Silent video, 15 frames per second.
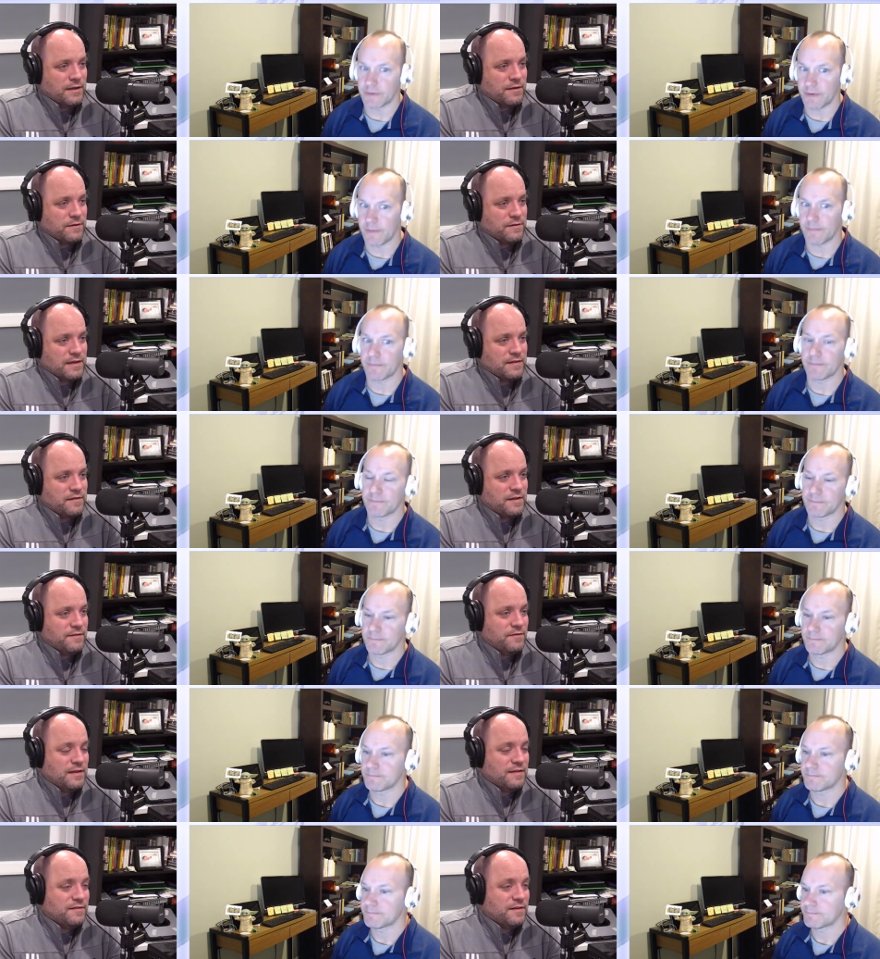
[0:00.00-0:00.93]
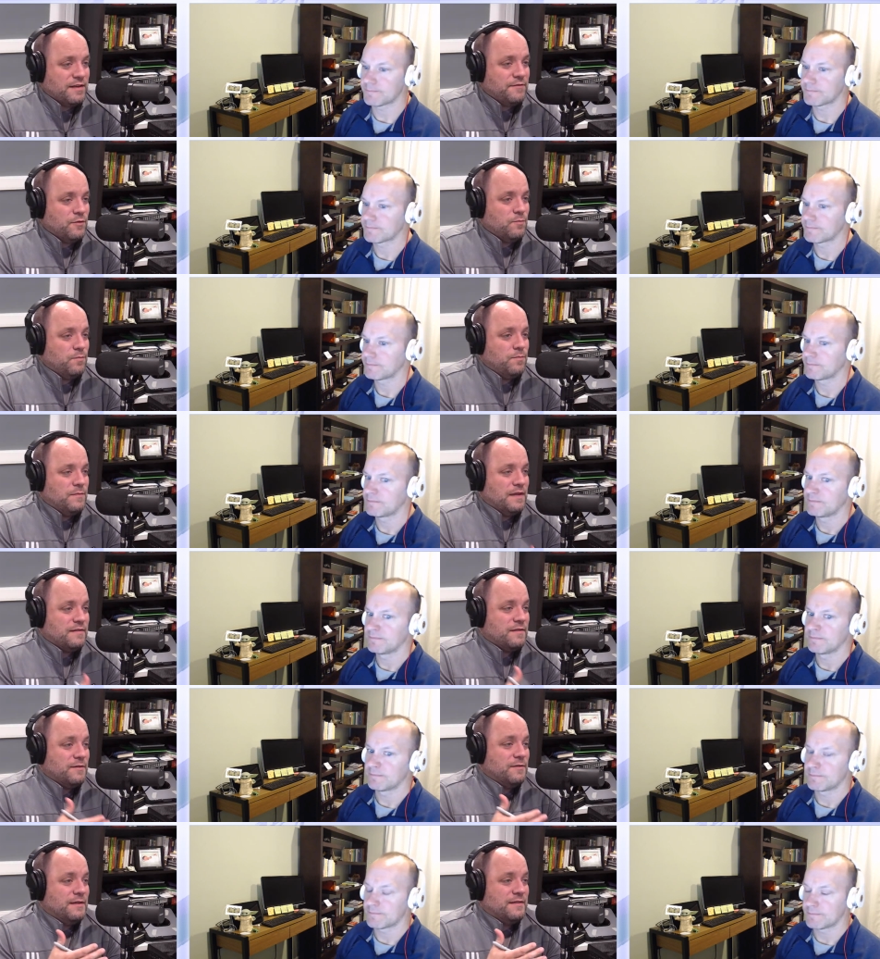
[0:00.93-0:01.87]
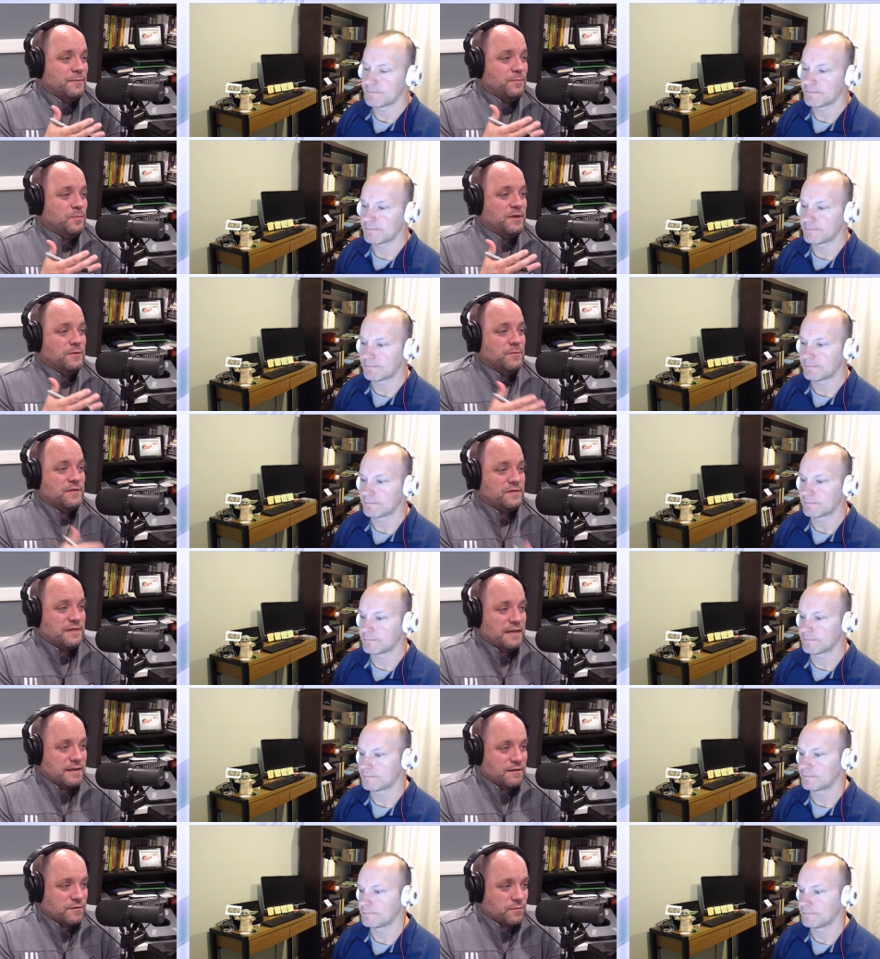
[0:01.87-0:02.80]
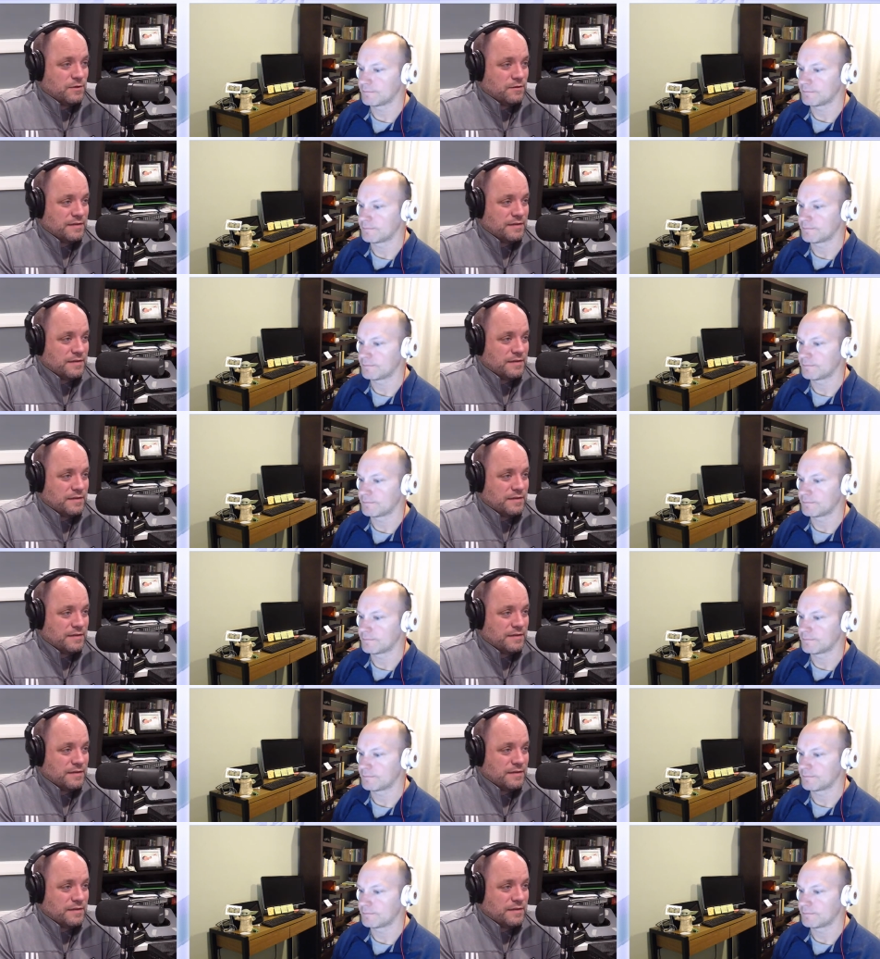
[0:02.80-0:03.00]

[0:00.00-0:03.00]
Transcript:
Speaker 1: Because okay. that's even that's an even that's a that's a big mistake as well.